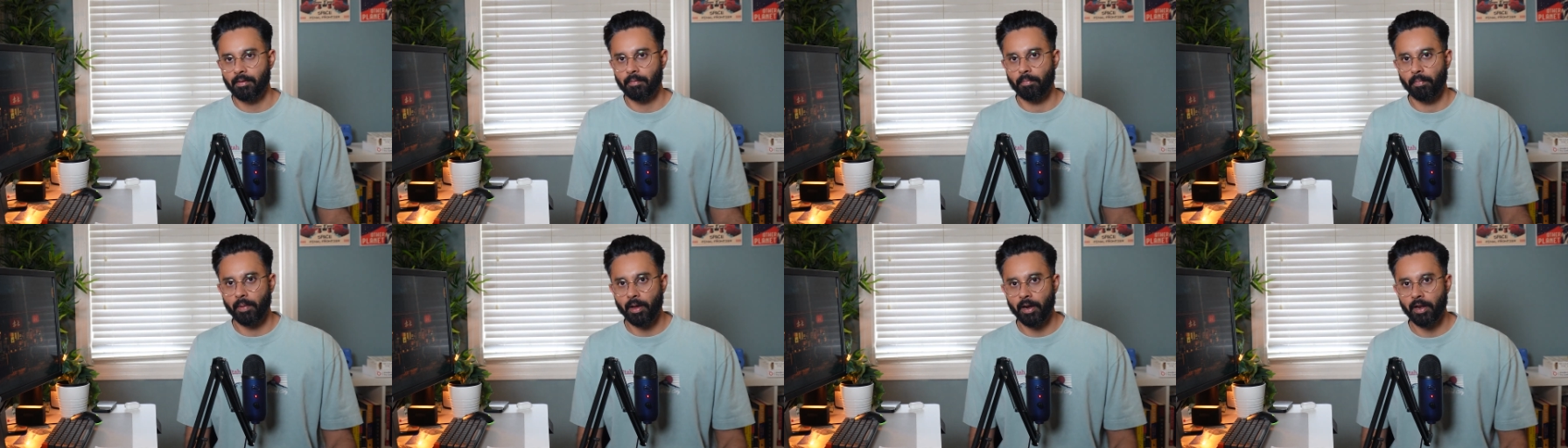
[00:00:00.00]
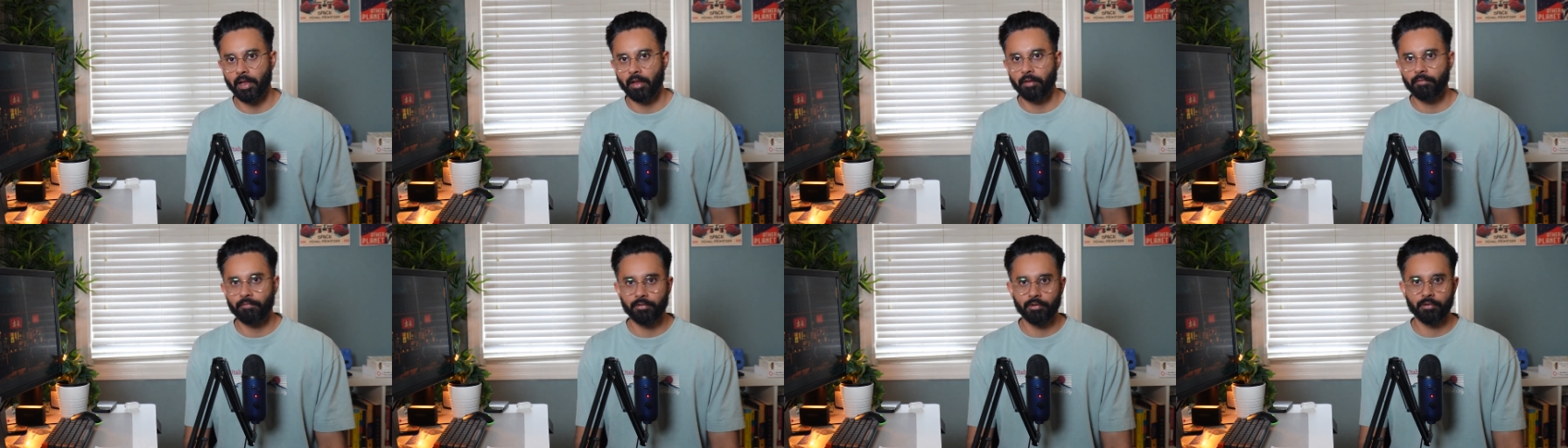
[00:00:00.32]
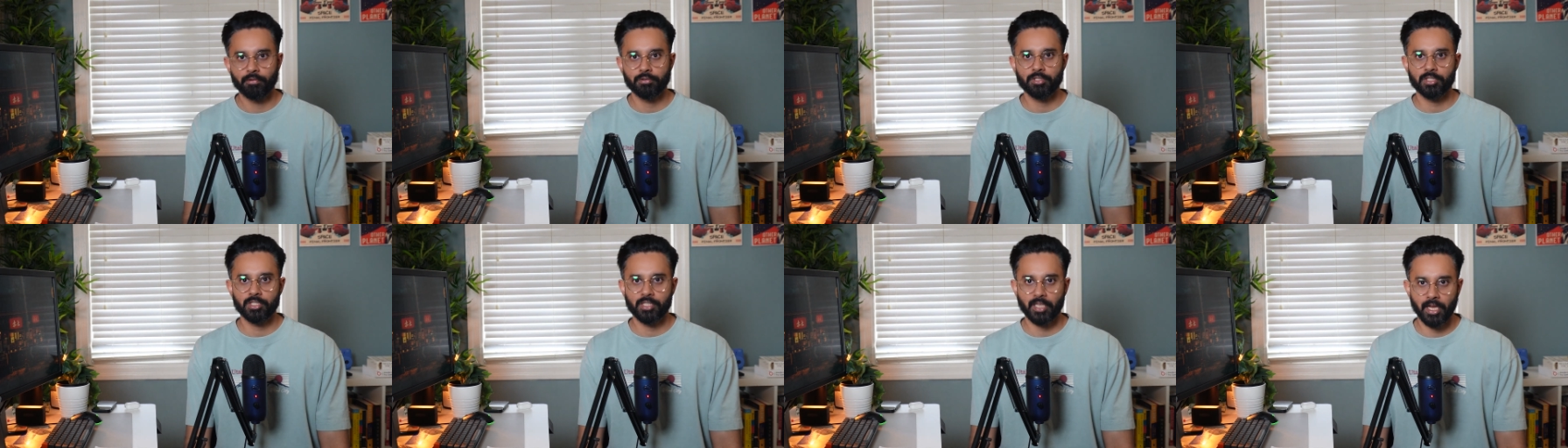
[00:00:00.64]
But if
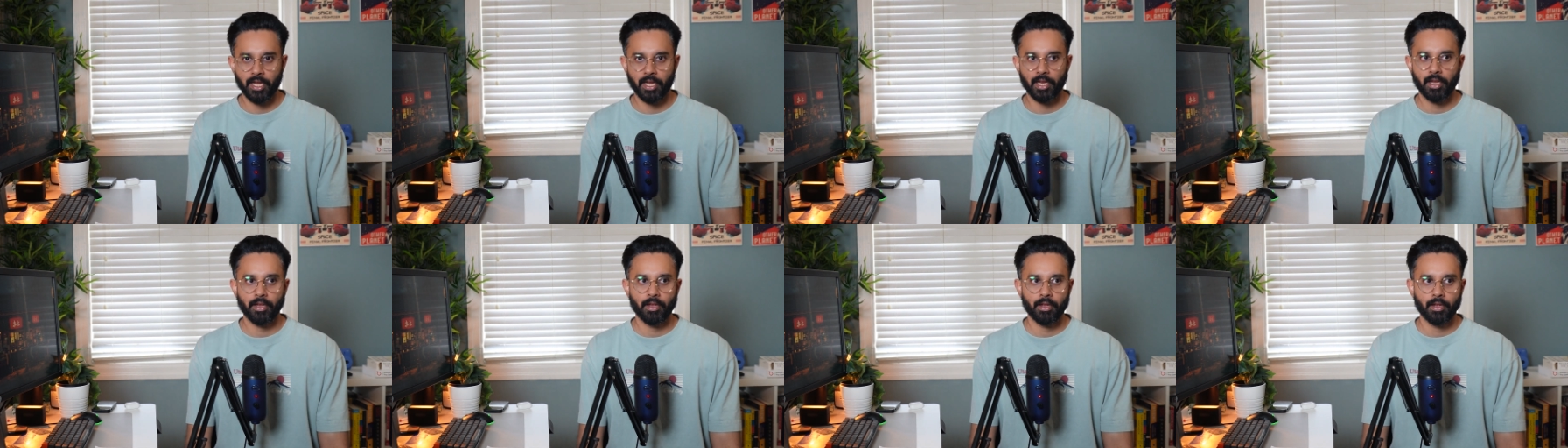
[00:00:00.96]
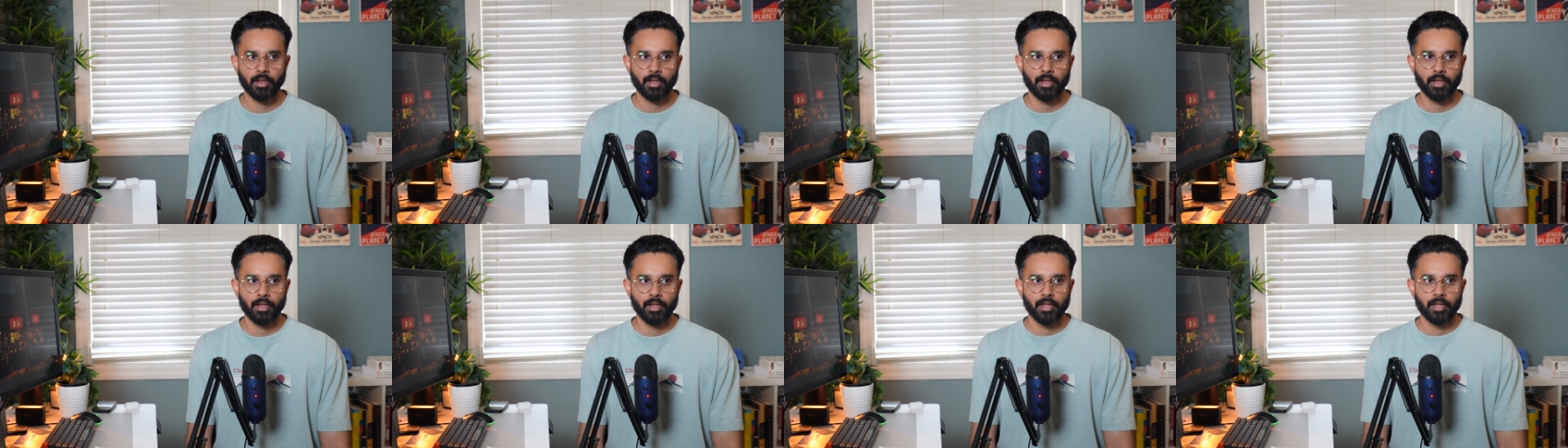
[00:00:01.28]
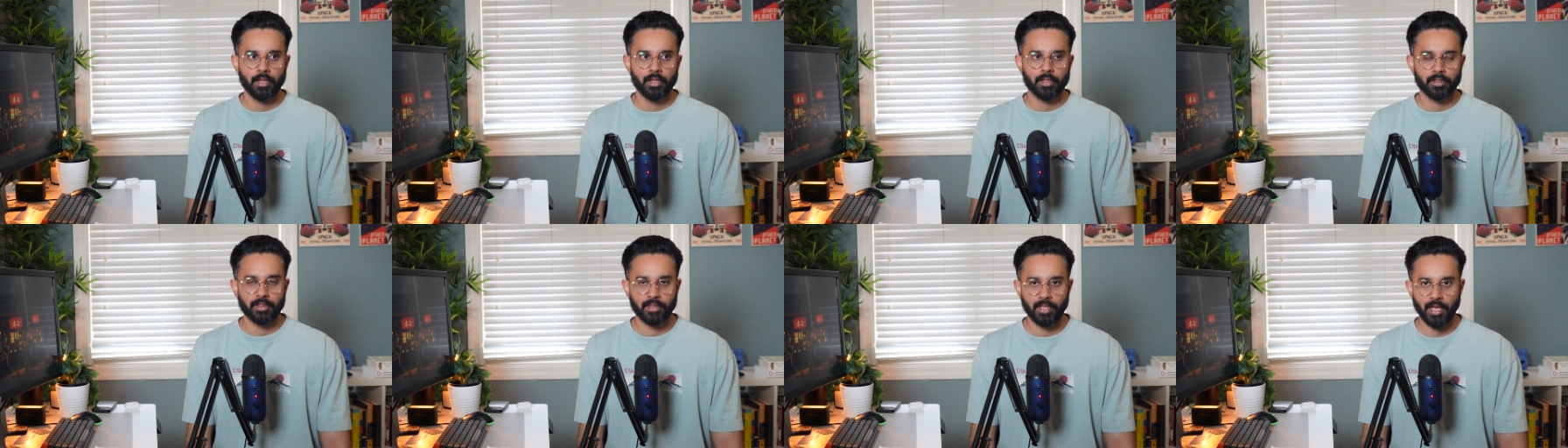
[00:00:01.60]
you say
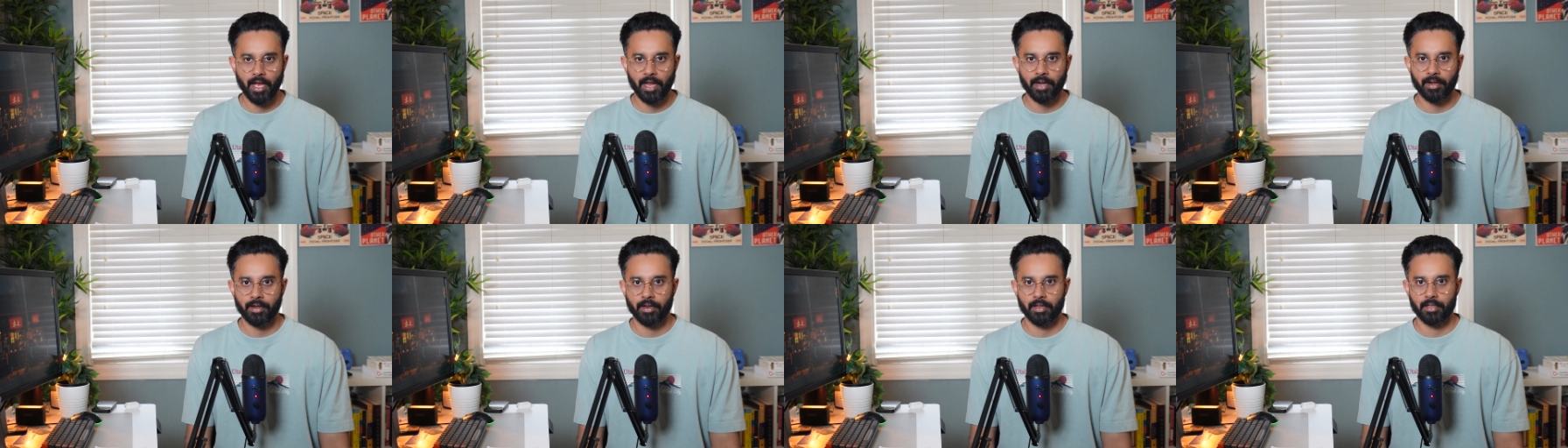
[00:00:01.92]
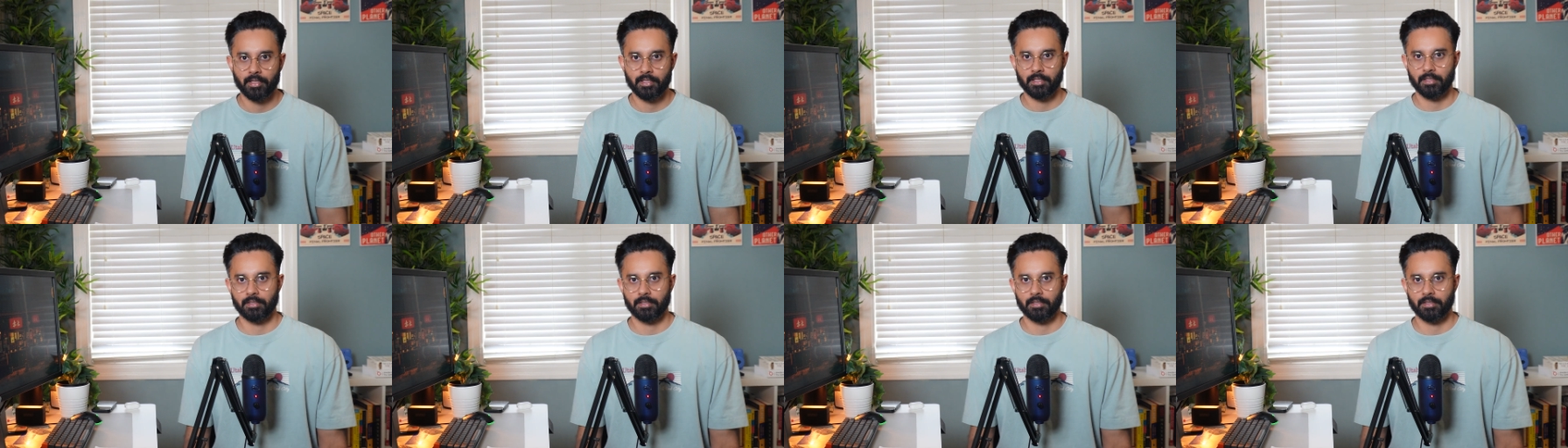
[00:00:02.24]
that